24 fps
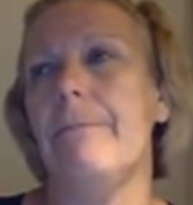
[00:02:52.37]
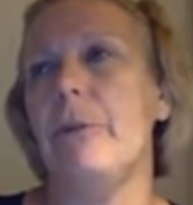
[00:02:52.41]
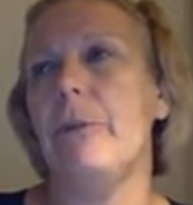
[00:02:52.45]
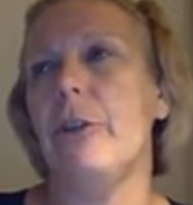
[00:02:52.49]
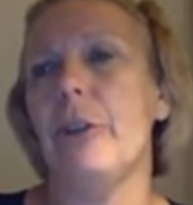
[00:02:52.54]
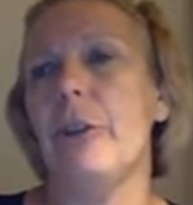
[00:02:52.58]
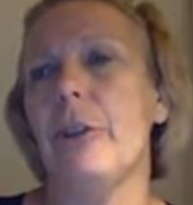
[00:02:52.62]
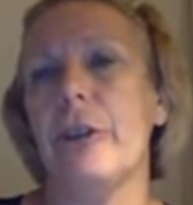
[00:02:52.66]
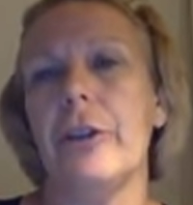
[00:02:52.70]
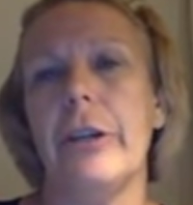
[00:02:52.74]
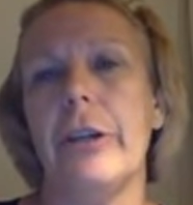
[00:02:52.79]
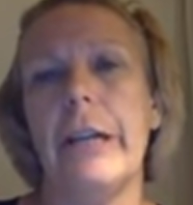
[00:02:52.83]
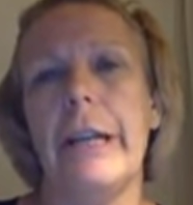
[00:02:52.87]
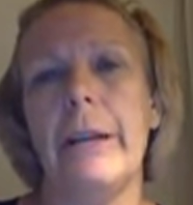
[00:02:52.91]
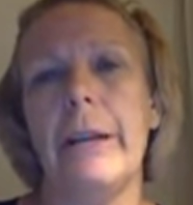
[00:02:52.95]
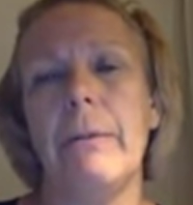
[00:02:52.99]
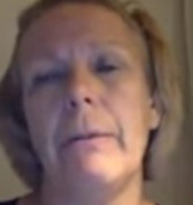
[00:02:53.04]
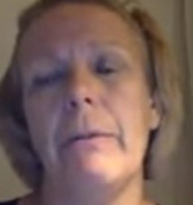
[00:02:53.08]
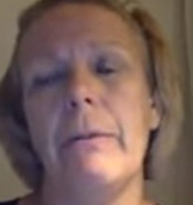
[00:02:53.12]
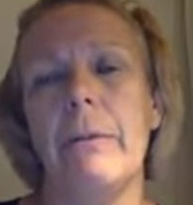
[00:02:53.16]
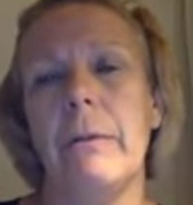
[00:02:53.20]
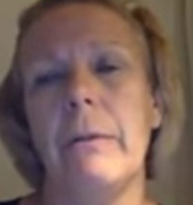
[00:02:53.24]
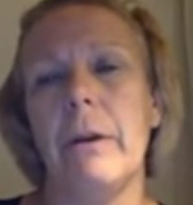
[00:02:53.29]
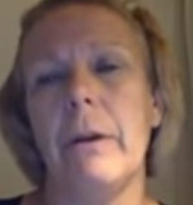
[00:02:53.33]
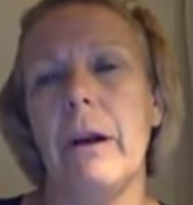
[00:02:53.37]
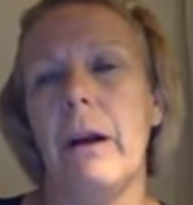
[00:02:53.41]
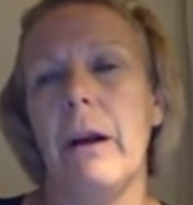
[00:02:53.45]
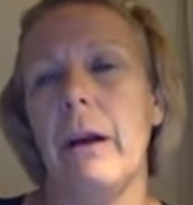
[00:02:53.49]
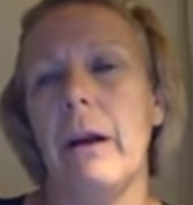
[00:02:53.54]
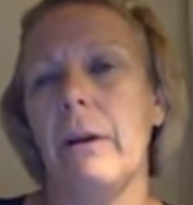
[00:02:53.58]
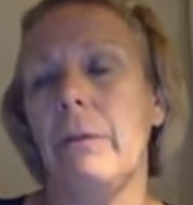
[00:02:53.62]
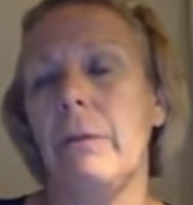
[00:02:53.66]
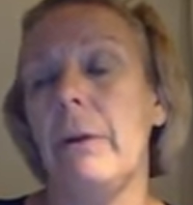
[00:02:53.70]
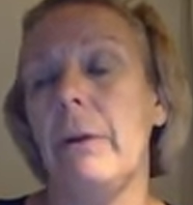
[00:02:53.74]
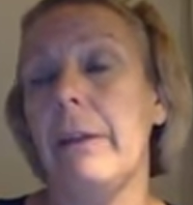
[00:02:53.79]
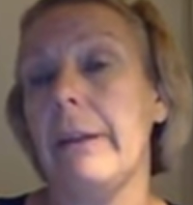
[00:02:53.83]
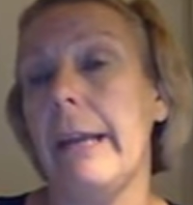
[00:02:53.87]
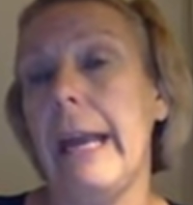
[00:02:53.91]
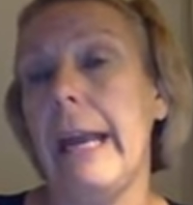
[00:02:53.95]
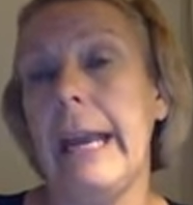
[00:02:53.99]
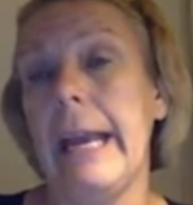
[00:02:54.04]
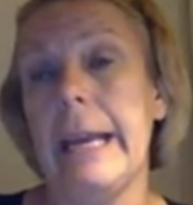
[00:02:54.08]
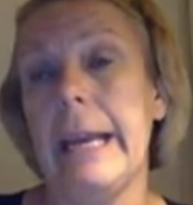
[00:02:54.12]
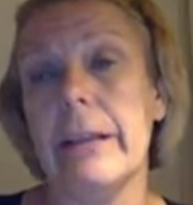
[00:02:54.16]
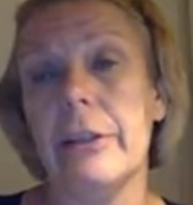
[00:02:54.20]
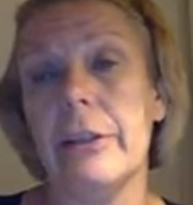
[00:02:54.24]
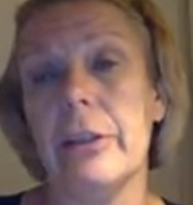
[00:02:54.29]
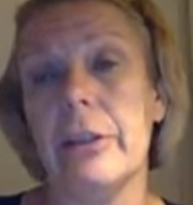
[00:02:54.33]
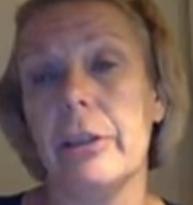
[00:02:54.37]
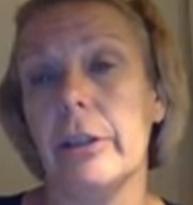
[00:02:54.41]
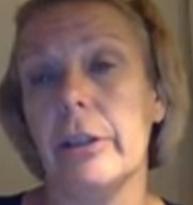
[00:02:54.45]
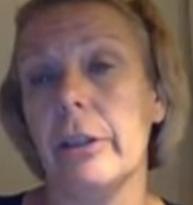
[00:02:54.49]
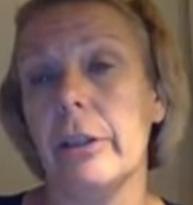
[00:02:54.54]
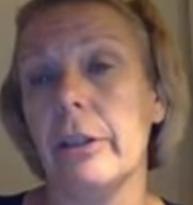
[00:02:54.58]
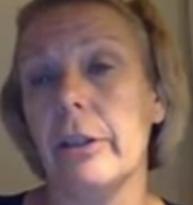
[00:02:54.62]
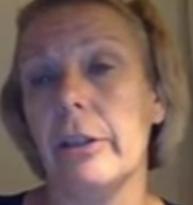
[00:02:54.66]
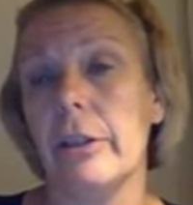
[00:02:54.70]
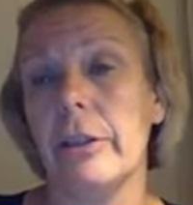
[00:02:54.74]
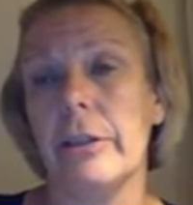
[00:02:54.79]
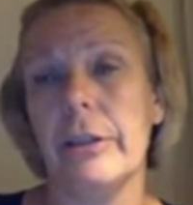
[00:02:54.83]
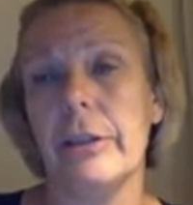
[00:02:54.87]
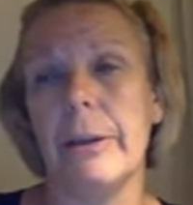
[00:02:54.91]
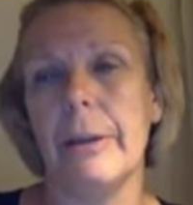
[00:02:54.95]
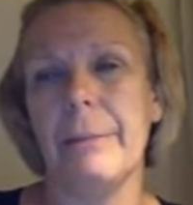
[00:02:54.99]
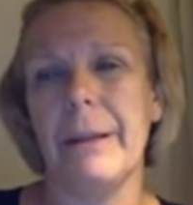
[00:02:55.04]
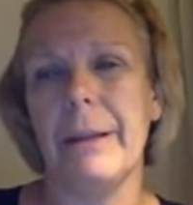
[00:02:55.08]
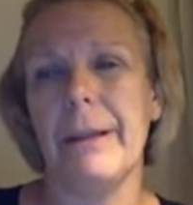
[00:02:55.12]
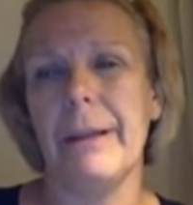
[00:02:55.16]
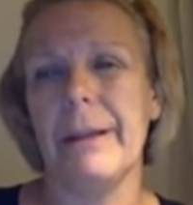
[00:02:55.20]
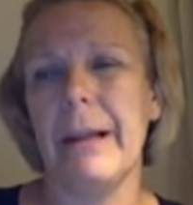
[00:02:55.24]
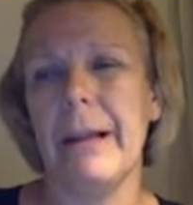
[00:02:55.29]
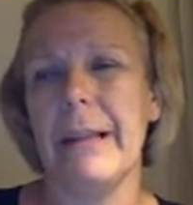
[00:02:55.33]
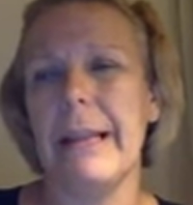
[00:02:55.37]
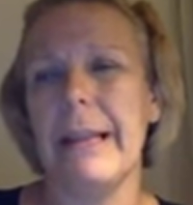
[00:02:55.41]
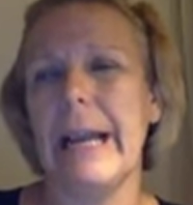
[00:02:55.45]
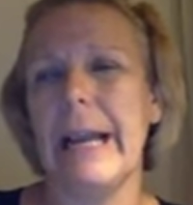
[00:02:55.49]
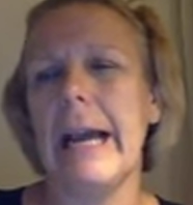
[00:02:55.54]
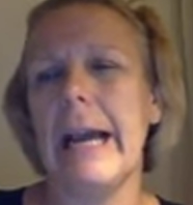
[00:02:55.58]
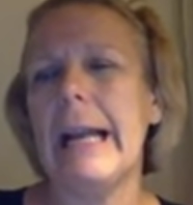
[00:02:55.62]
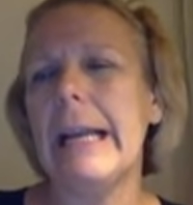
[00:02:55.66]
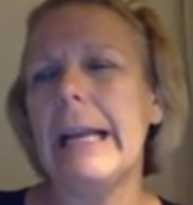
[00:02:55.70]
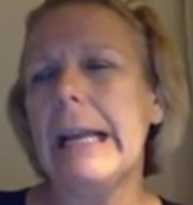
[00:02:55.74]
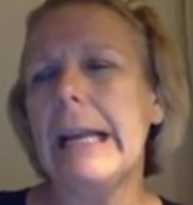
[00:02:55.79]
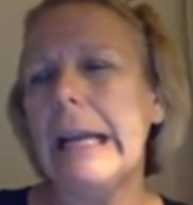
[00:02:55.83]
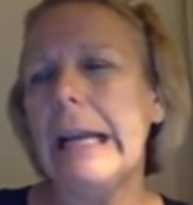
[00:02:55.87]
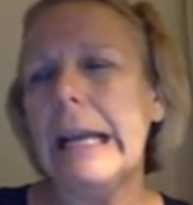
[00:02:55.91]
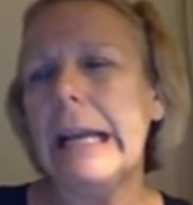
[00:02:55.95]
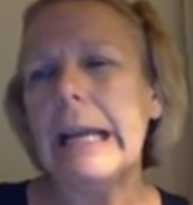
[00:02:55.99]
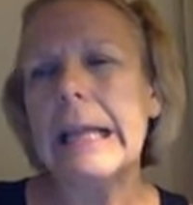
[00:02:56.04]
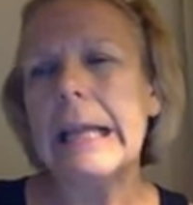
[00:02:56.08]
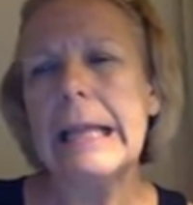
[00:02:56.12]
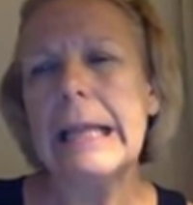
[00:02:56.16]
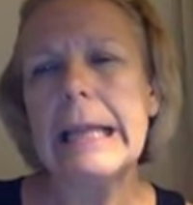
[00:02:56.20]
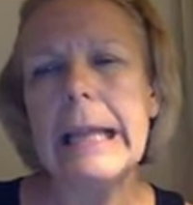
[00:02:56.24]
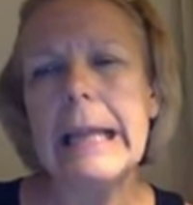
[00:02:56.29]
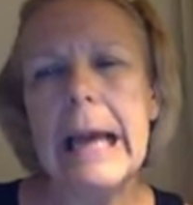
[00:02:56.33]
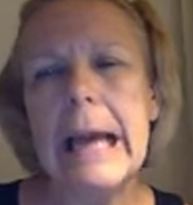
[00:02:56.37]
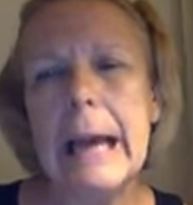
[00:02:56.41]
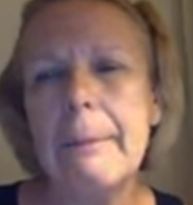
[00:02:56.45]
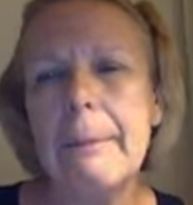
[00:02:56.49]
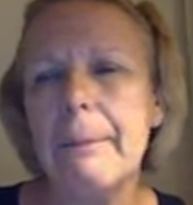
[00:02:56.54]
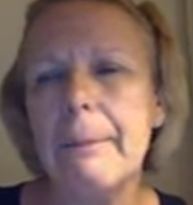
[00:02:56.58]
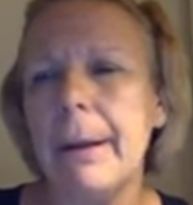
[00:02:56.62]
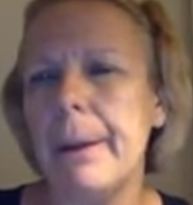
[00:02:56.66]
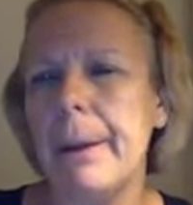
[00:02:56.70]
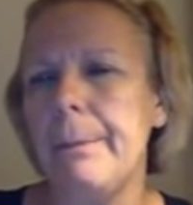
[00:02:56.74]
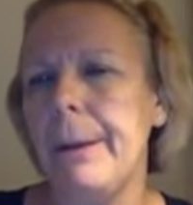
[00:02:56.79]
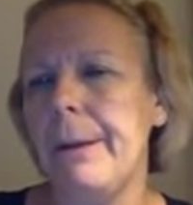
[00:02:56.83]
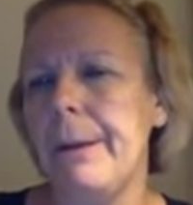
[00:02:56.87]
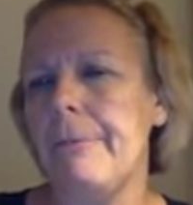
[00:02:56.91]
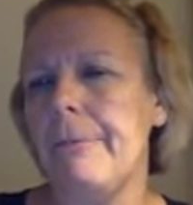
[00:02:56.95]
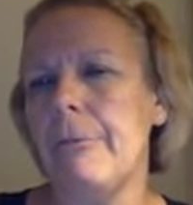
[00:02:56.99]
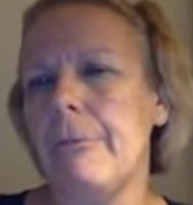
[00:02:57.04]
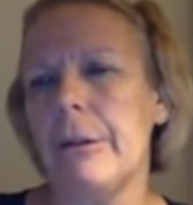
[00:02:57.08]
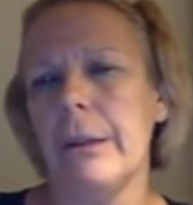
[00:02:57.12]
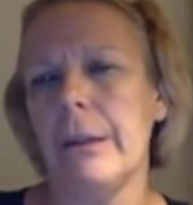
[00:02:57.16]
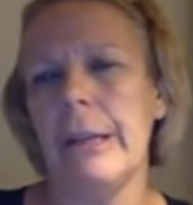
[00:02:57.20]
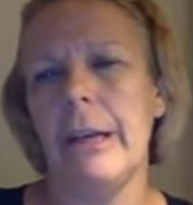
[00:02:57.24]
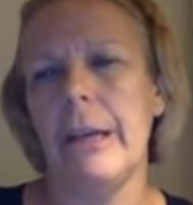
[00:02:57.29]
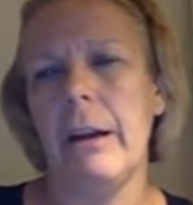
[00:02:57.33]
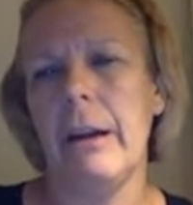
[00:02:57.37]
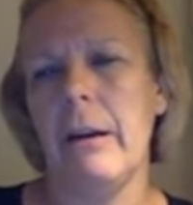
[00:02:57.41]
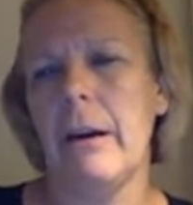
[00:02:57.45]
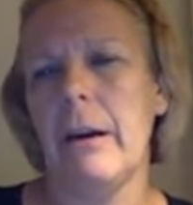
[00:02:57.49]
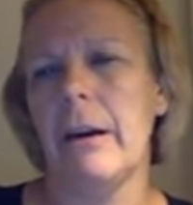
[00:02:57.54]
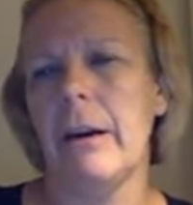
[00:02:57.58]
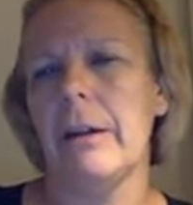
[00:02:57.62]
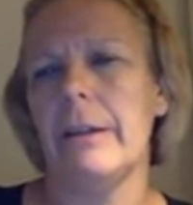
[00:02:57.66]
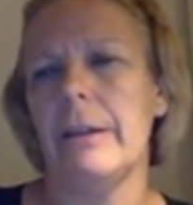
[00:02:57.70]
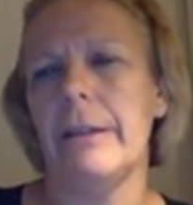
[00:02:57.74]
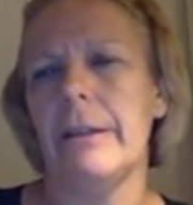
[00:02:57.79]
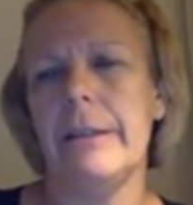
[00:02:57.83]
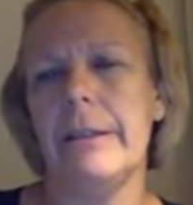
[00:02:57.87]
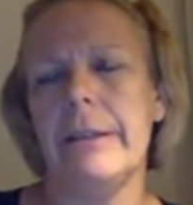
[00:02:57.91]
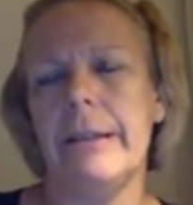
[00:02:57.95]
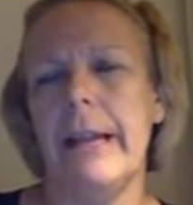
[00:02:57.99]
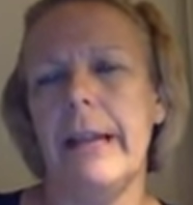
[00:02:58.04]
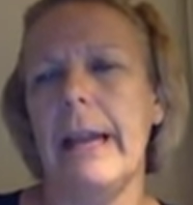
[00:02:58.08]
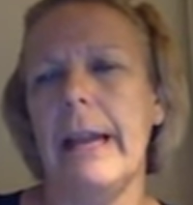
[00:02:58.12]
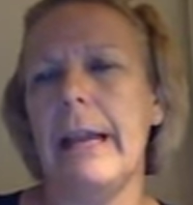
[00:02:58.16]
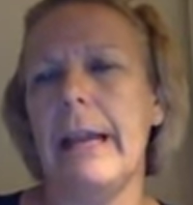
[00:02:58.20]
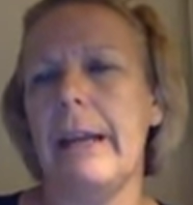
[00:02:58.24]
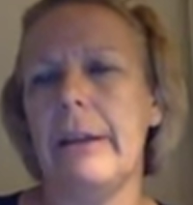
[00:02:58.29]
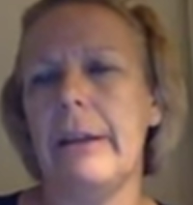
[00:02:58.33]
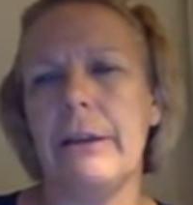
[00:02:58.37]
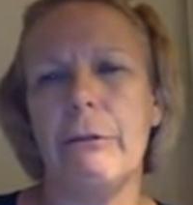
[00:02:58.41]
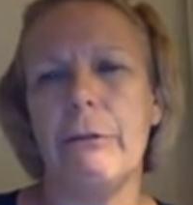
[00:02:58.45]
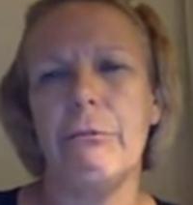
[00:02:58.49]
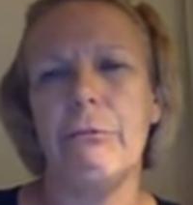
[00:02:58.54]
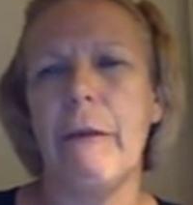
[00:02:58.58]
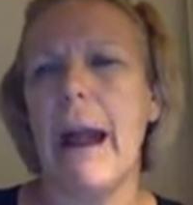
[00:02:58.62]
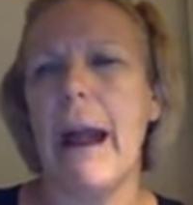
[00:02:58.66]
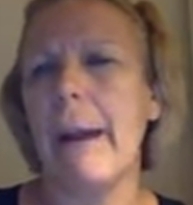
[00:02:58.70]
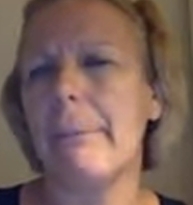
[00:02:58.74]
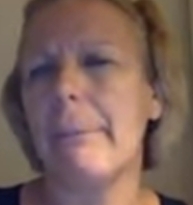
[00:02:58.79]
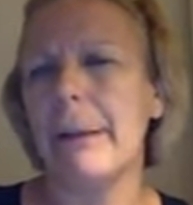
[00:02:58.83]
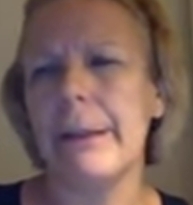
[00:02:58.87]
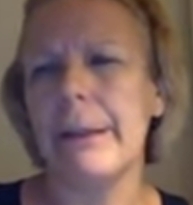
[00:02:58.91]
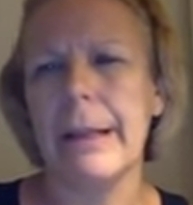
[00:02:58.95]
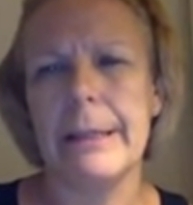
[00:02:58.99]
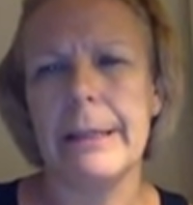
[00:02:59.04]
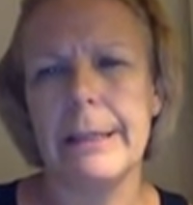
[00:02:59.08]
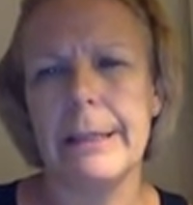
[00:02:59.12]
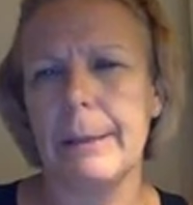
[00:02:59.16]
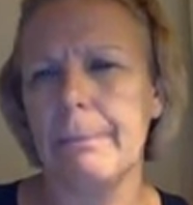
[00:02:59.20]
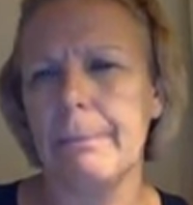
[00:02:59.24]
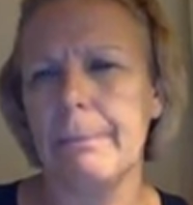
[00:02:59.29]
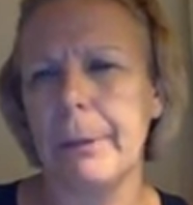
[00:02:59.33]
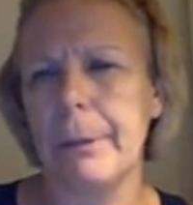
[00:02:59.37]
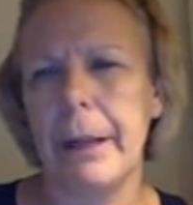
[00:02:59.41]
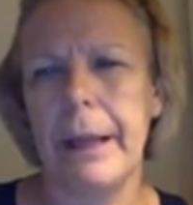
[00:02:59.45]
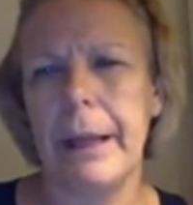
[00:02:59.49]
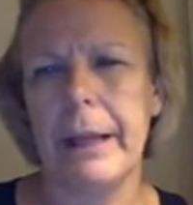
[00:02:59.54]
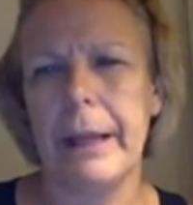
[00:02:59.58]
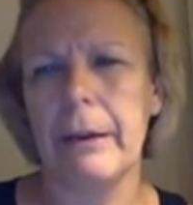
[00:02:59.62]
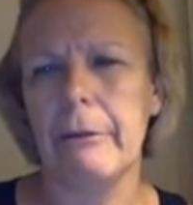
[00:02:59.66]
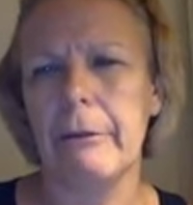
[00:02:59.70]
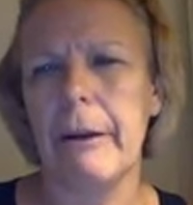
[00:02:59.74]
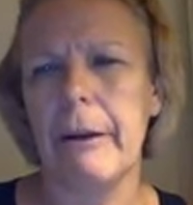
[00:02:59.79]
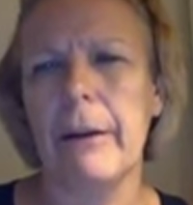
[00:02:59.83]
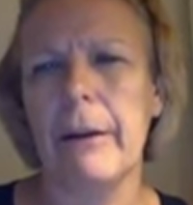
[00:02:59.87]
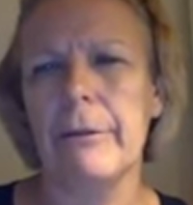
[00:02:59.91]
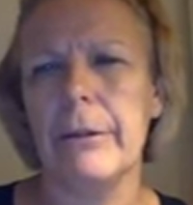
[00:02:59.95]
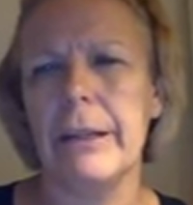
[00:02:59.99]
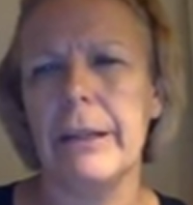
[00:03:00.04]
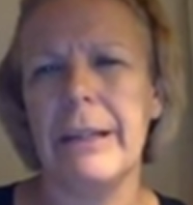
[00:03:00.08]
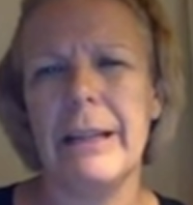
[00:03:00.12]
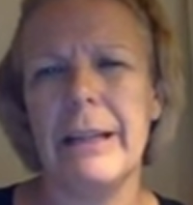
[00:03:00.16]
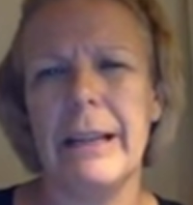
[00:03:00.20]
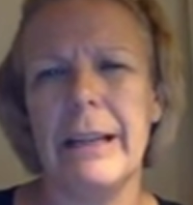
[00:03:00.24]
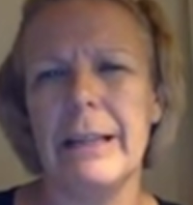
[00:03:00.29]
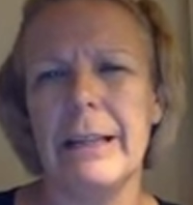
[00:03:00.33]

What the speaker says: journey with cancer or something like that, that may be really hard to wrap a lesson plan around it.